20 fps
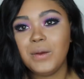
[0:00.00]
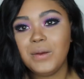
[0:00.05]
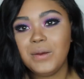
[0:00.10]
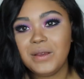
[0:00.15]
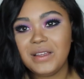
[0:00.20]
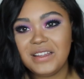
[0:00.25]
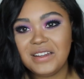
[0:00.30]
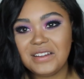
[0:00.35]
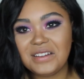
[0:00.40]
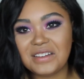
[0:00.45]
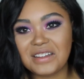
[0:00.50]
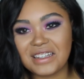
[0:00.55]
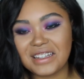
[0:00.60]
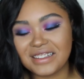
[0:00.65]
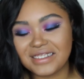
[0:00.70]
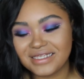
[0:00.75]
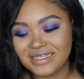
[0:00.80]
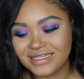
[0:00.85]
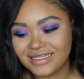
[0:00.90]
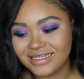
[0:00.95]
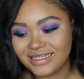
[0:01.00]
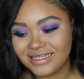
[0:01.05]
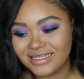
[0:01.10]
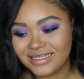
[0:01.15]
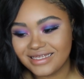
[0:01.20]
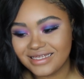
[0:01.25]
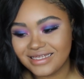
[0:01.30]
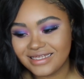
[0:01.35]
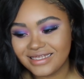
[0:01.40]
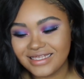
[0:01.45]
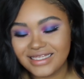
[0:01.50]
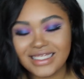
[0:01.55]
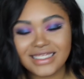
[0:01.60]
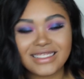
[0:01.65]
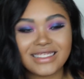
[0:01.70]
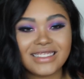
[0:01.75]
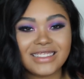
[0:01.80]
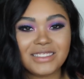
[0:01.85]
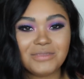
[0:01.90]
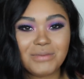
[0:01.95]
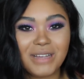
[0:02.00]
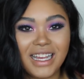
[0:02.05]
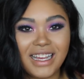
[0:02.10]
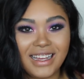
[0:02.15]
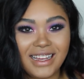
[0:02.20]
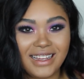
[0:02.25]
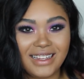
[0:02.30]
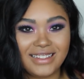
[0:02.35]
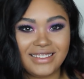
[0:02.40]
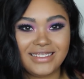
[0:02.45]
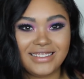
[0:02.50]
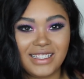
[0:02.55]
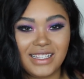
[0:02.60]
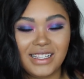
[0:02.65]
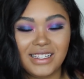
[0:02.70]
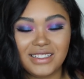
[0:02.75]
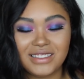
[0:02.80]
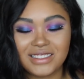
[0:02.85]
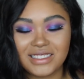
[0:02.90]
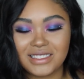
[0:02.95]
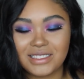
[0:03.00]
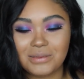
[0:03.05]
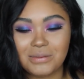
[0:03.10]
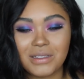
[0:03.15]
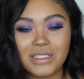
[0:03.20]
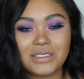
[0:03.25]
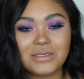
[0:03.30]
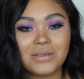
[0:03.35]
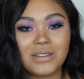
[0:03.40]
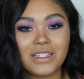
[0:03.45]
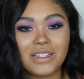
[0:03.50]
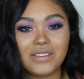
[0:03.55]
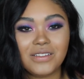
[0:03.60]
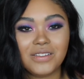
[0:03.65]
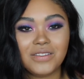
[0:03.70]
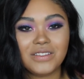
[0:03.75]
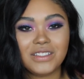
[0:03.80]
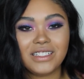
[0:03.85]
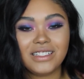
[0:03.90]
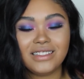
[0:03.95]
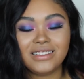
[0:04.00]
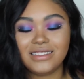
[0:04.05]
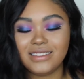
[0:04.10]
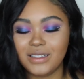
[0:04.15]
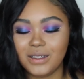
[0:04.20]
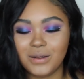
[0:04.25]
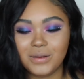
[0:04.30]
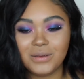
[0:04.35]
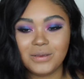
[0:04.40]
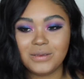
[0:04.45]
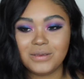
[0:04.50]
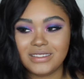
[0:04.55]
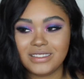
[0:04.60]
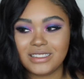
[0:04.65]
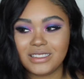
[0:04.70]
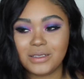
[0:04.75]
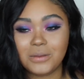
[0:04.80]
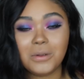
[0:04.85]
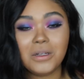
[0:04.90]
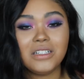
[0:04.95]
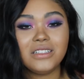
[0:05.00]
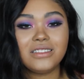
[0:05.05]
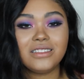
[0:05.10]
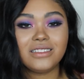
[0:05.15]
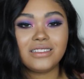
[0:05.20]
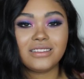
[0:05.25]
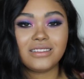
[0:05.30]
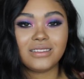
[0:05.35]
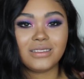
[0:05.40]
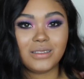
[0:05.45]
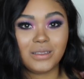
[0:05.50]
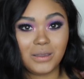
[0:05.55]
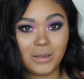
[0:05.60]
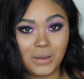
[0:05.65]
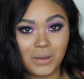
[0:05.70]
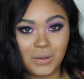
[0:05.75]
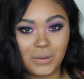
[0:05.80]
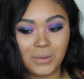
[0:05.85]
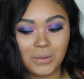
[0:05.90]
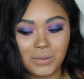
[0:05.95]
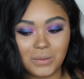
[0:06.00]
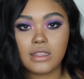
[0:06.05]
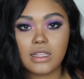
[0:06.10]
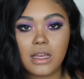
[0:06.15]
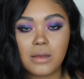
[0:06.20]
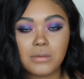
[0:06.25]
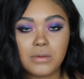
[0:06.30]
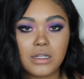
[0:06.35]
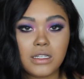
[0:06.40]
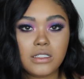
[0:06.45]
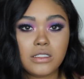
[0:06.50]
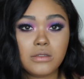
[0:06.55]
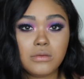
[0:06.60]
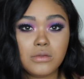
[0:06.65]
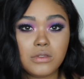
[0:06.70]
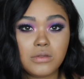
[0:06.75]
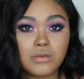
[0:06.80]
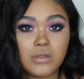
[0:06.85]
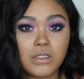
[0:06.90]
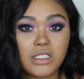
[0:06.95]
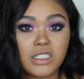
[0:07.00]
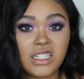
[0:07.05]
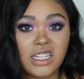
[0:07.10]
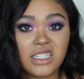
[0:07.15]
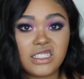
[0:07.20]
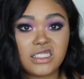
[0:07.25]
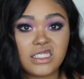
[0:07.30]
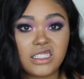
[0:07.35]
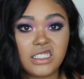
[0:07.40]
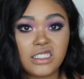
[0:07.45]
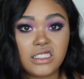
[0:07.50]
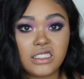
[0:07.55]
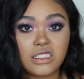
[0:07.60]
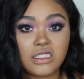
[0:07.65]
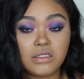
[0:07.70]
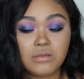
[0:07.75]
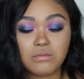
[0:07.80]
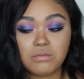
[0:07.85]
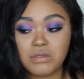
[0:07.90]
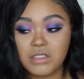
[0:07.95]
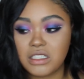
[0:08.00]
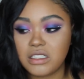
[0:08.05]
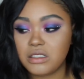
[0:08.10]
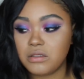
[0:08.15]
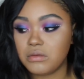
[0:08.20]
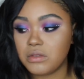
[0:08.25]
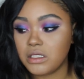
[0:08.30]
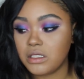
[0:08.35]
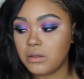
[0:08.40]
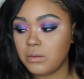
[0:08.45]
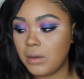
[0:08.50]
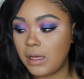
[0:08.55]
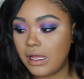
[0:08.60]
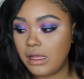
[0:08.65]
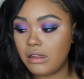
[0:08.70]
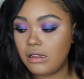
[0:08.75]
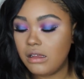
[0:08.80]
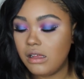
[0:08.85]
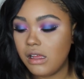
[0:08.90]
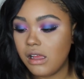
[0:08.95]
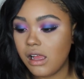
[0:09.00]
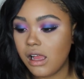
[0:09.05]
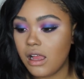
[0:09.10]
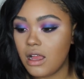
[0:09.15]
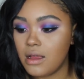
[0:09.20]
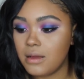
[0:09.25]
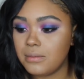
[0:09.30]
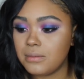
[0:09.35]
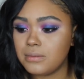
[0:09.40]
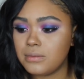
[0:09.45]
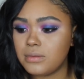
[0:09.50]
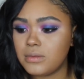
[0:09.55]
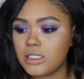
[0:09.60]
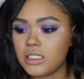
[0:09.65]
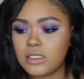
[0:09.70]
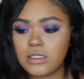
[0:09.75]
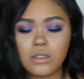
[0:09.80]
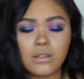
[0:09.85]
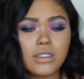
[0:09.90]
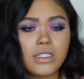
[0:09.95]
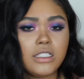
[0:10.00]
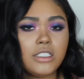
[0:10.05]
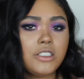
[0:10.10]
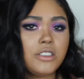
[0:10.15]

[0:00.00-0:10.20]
Oogie doogie. This is my eyes. Is it the best work I've ever done? No. Is it the worst? No. The application was really nice and easy, blended really well. Just the only